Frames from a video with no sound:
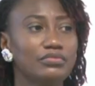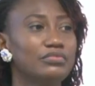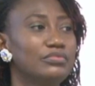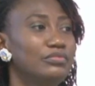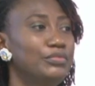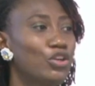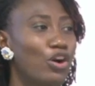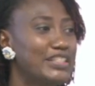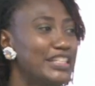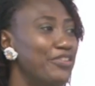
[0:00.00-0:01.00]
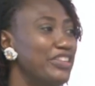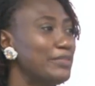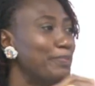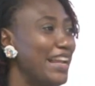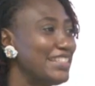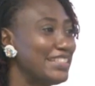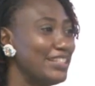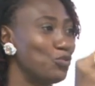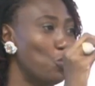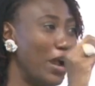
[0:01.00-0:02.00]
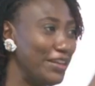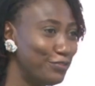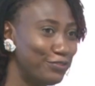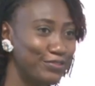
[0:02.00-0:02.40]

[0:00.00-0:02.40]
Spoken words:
Because he respects his wife.